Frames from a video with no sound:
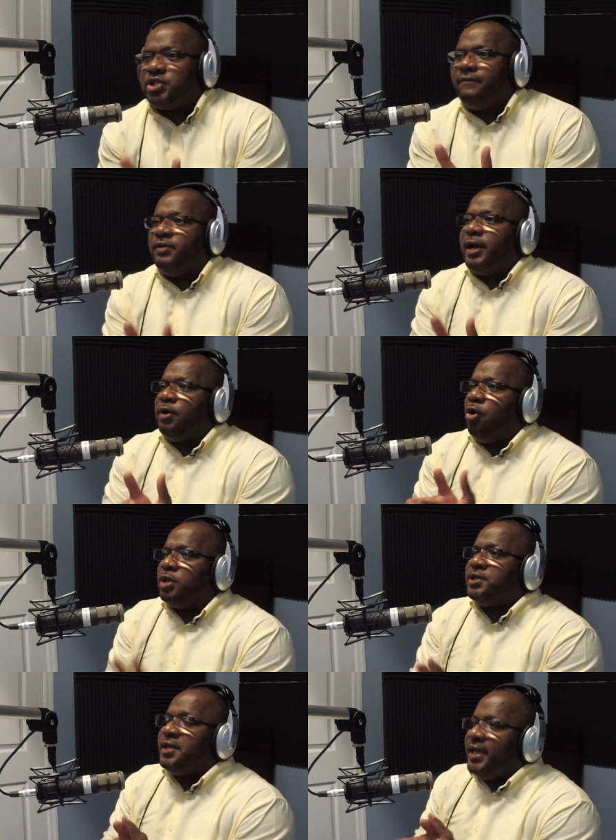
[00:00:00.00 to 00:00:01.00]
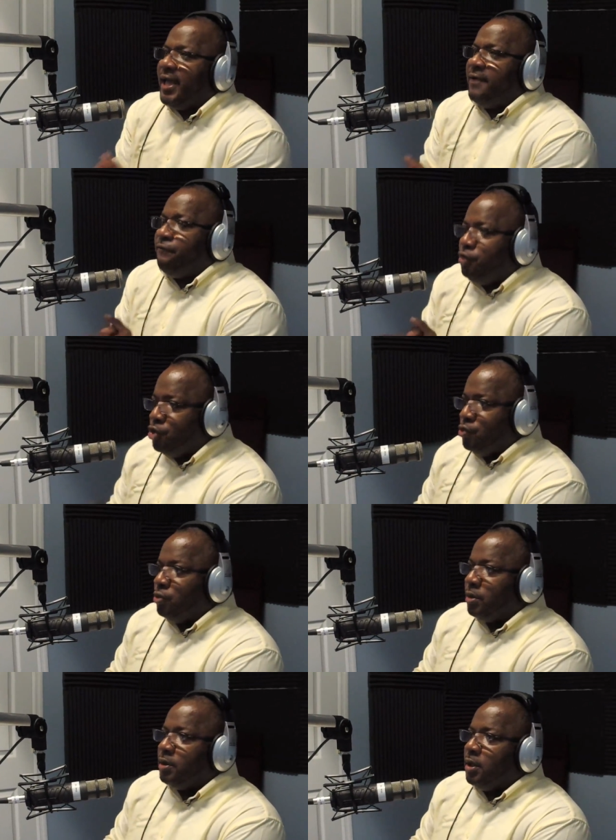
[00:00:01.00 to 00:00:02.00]
of that altar gave you
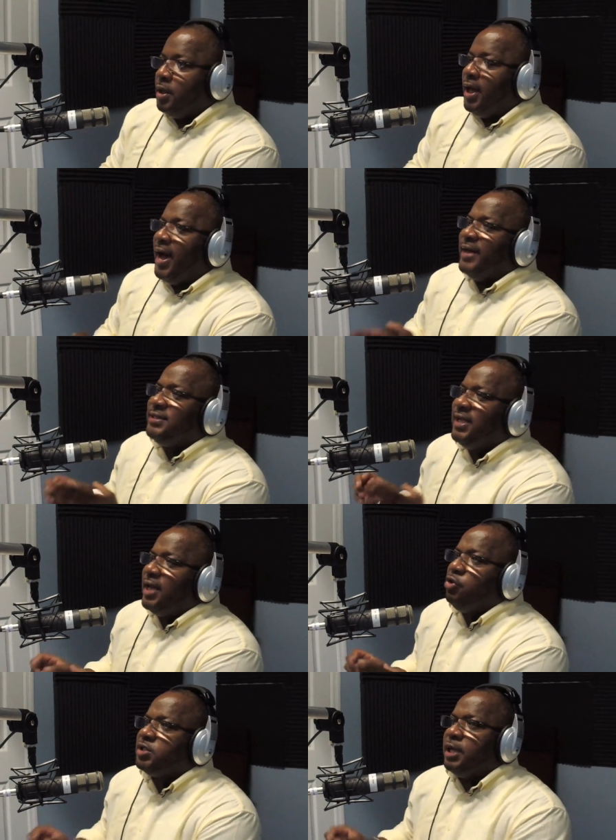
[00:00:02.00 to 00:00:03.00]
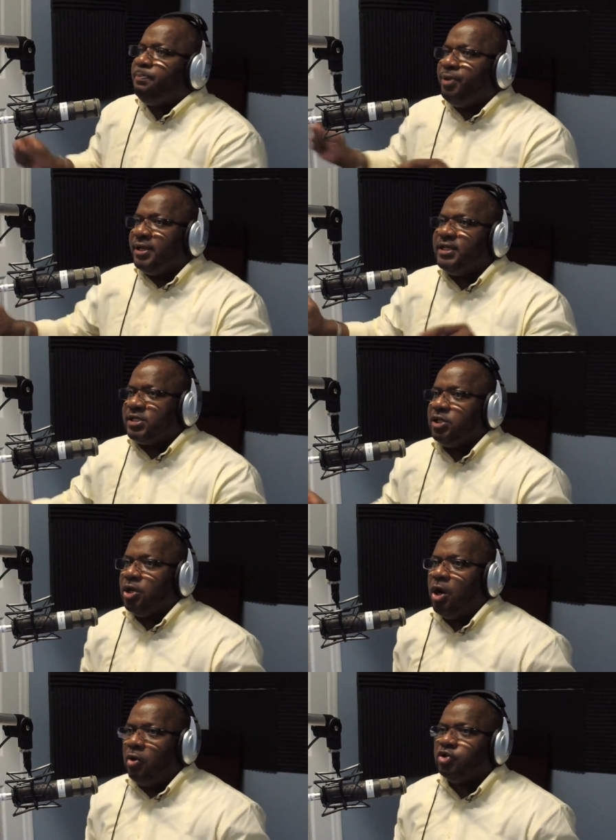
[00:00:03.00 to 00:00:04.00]
and tell you, say, put this in
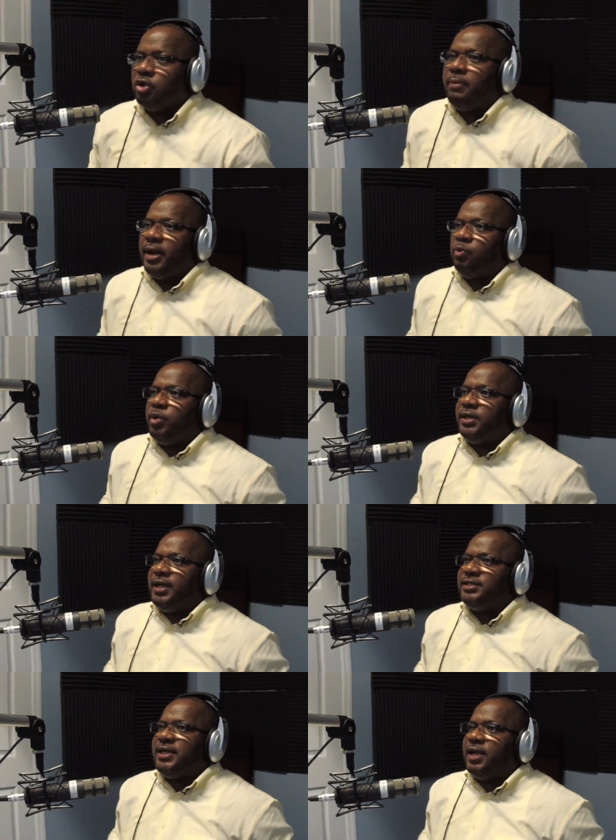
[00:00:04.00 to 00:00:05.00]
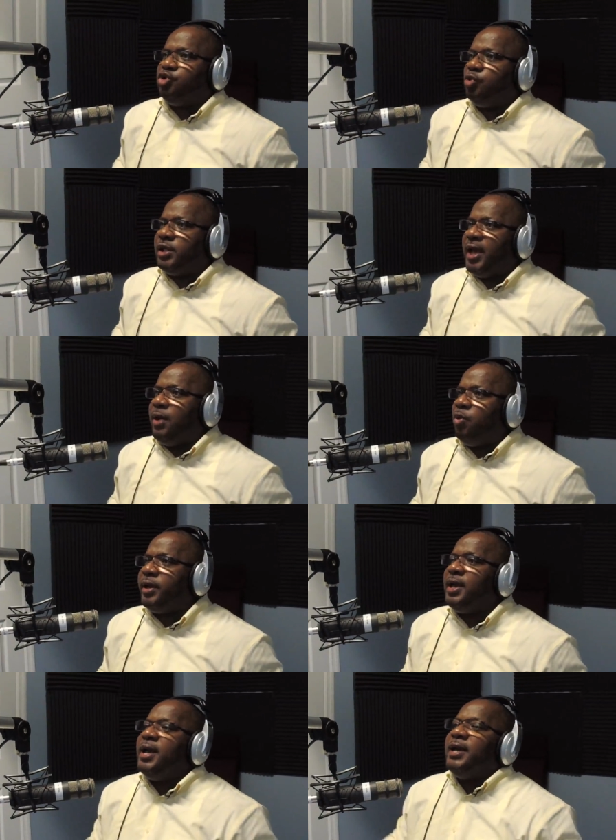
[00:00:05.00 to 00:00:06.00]
your house, and no matter what they send at you, it can't
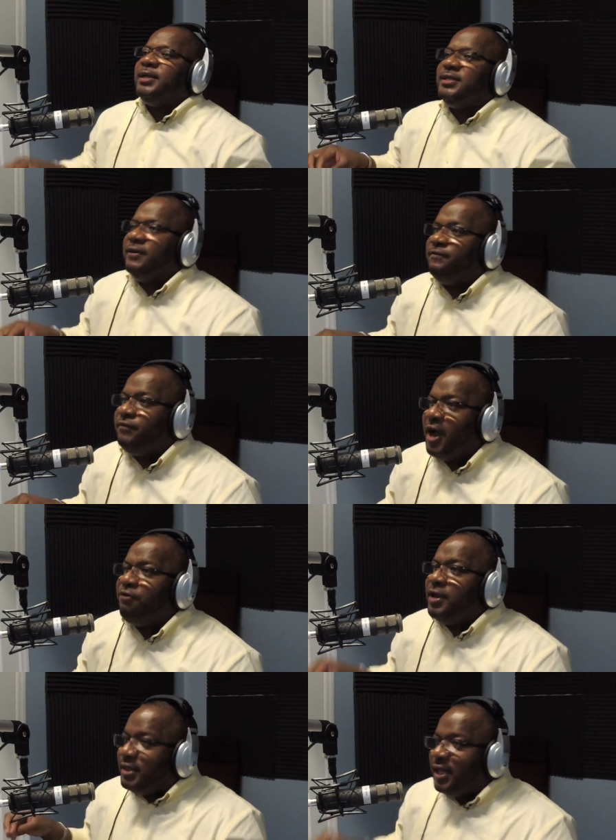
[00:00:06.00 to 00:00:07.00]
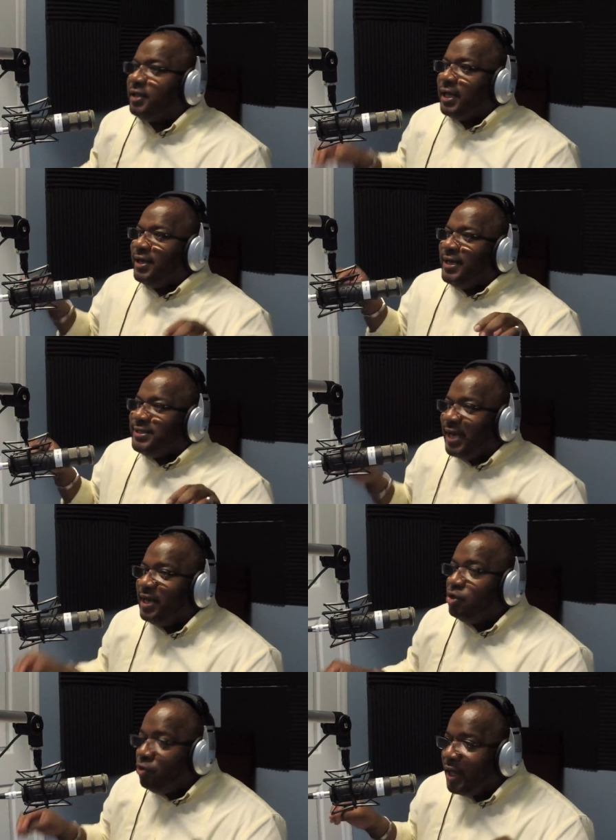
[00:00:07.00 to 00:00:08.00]
work. The very thing that they
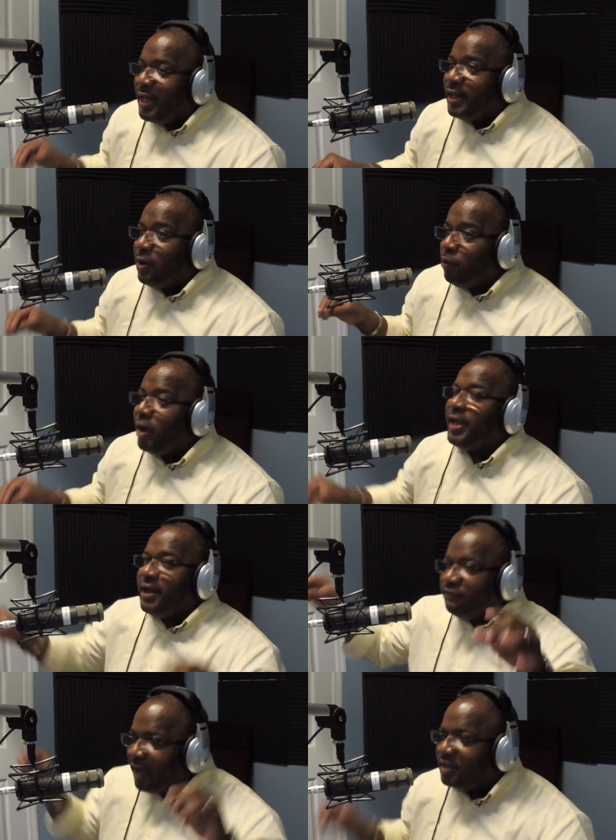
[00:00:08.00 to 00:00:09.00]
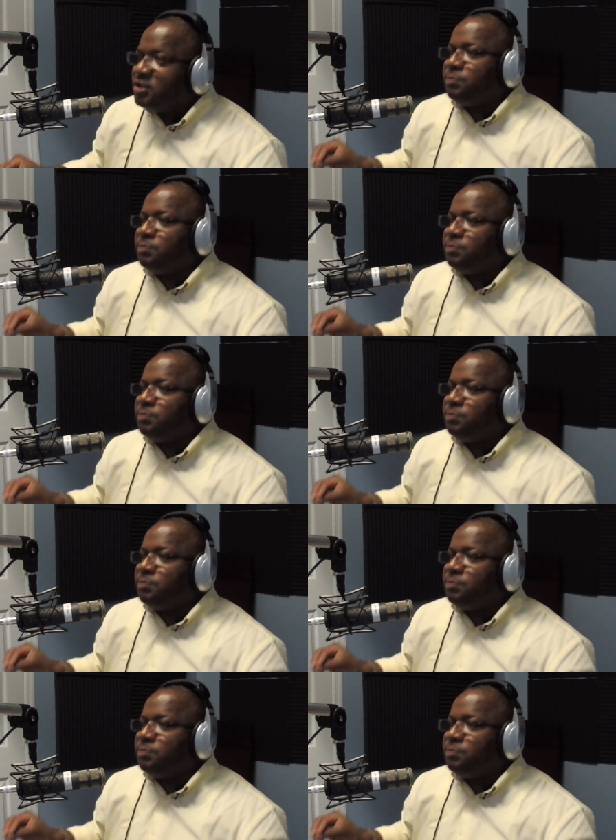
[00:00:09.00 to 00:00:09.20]
telling you ain't going work, inviting